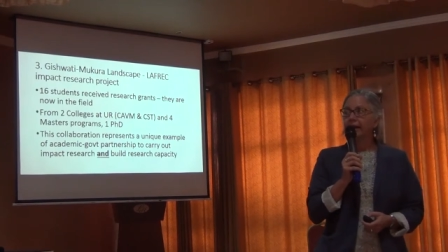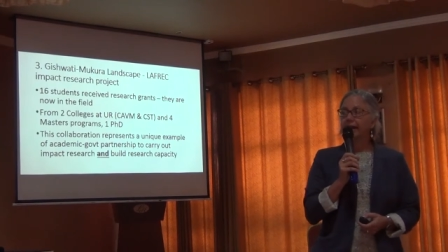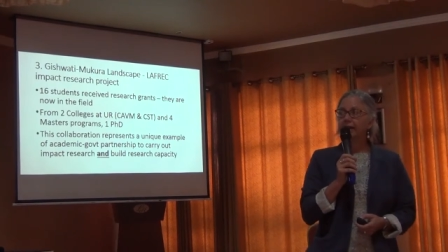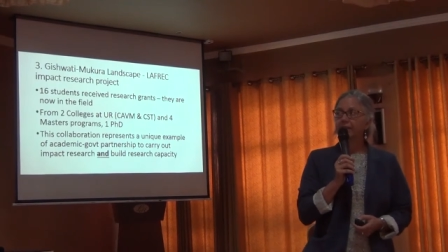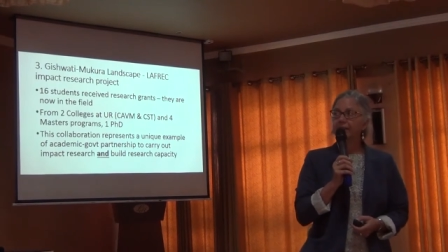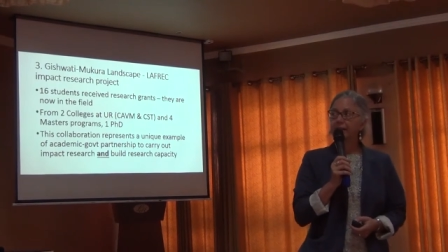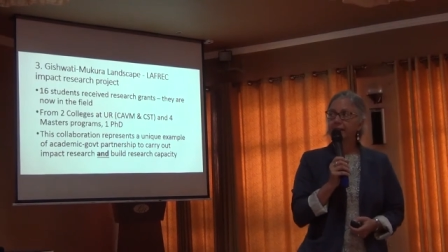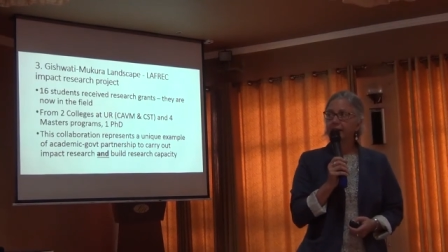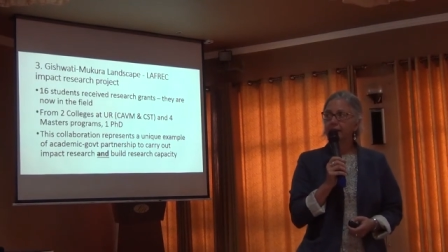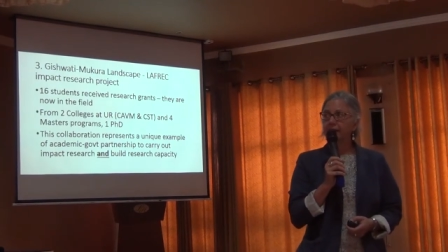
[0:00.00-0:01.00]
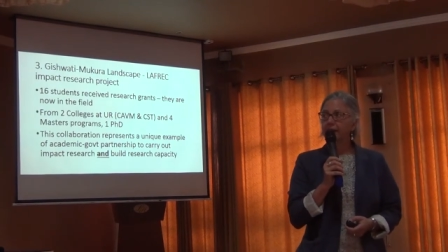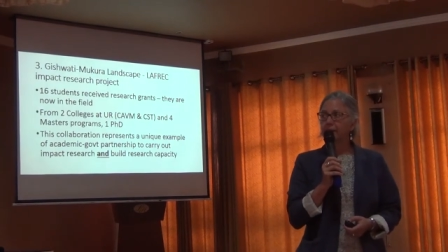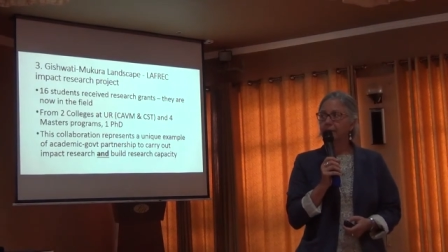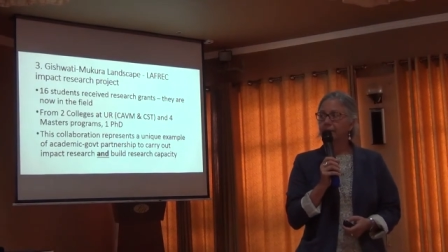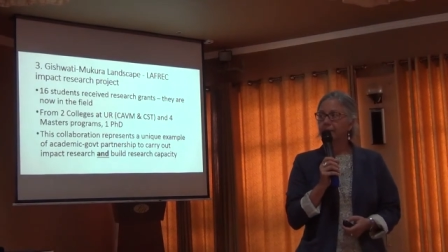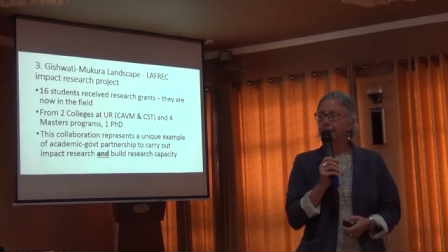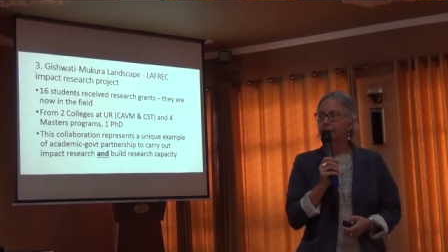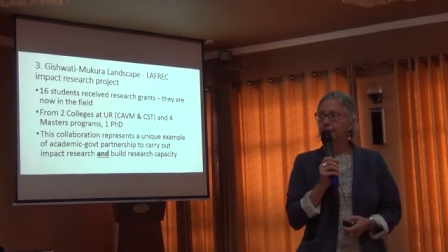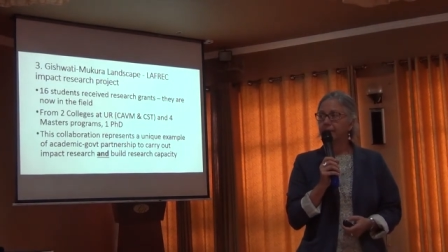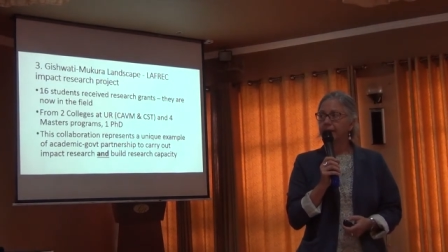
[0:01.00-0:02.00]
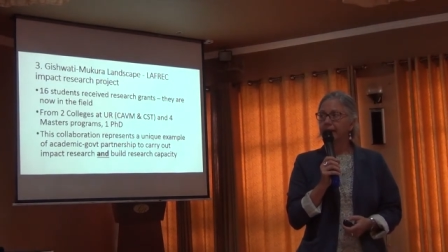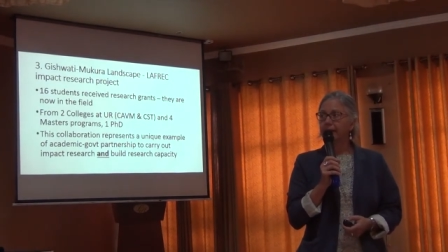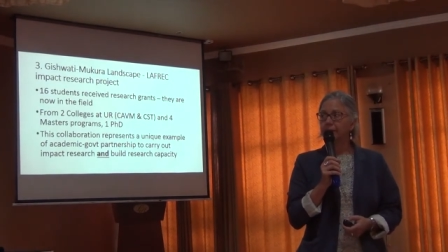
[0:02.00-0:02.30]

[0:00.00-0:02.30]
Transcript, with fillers: And the um, yeah,